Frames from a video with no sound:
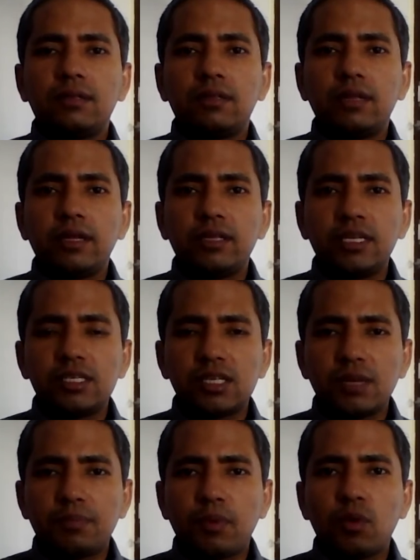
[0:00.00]
these
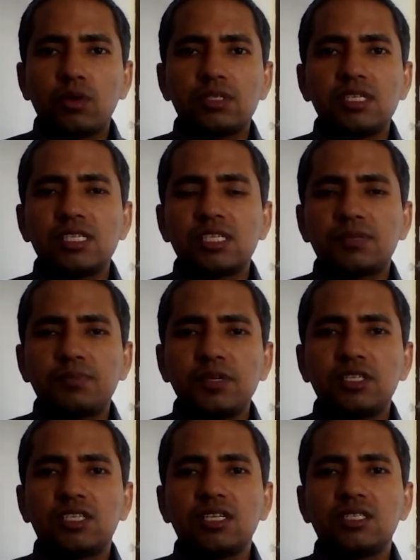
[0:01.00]
reports, these
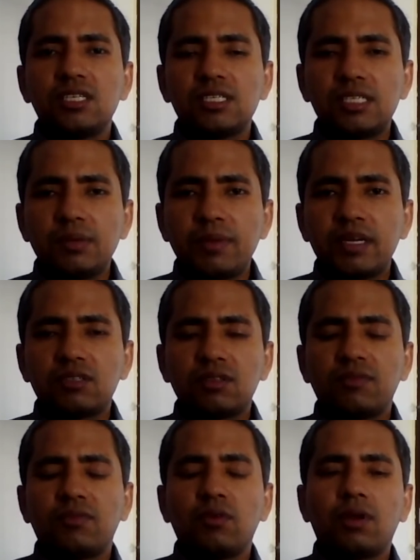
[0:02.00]
speeches, these debates on
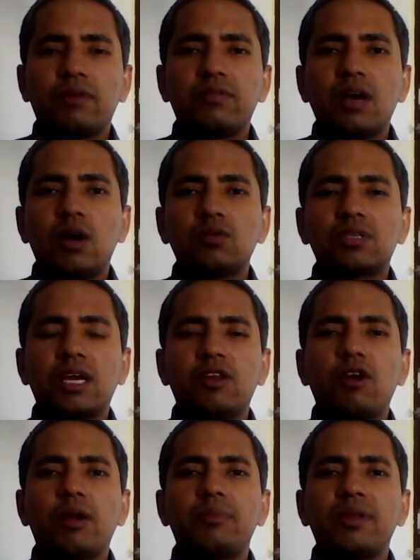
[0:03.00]
the floor of the house
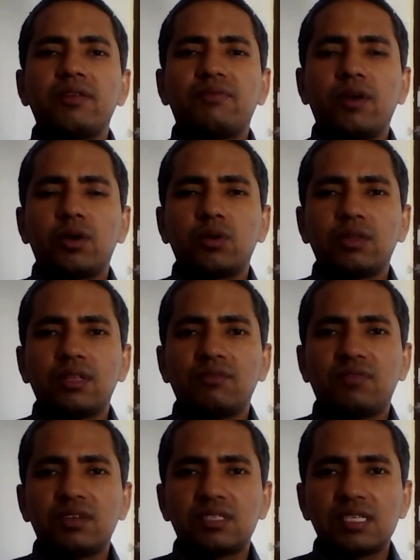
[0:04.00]
cannot be referred to in the
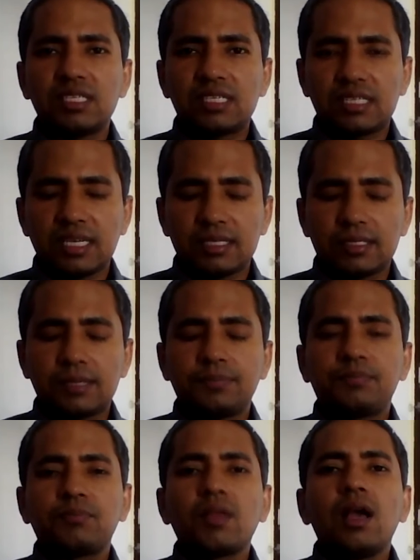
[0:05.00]
first instance.
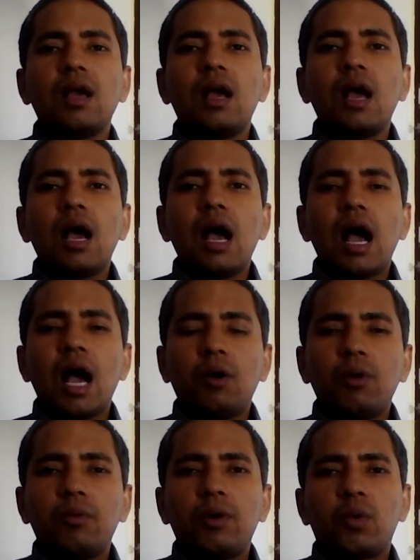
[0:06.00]

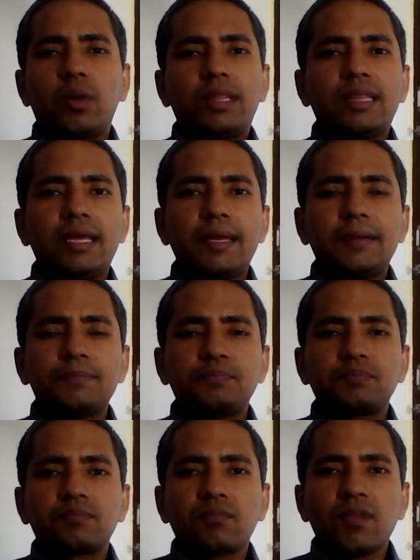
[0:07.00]
However, when the
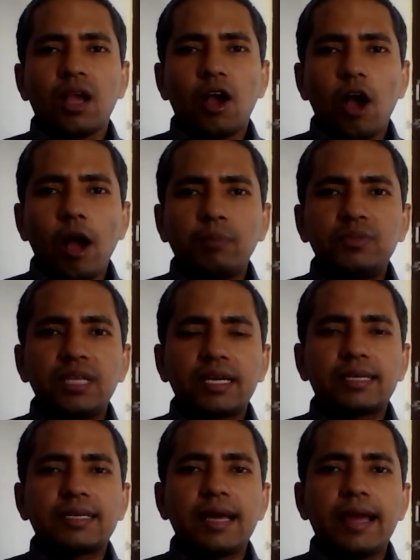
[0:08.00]
object
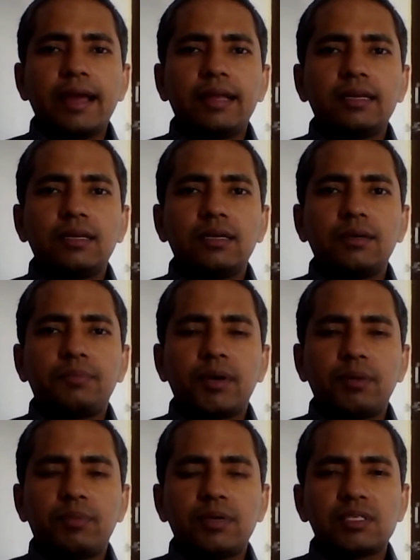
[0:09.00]
and
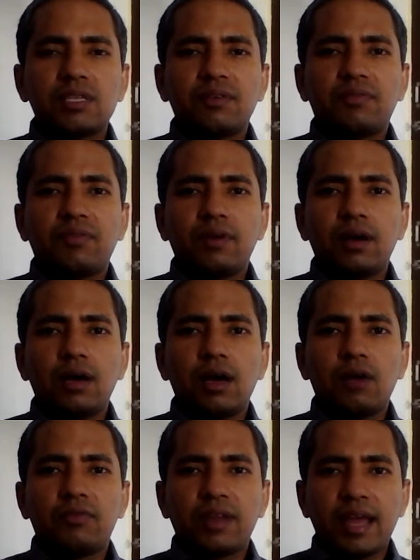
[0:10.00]
purpose of
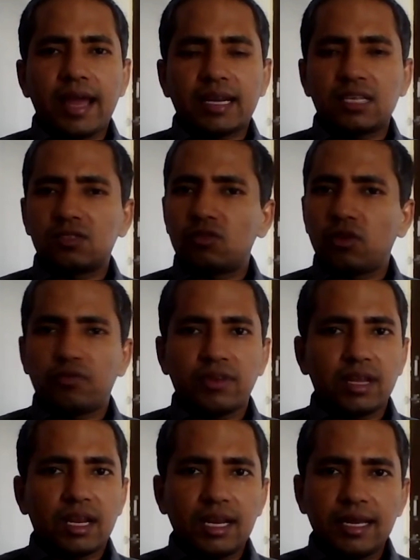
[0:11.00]
an act is not
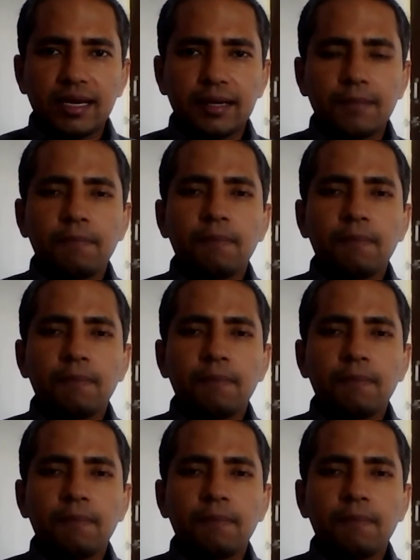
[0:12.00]
very clear,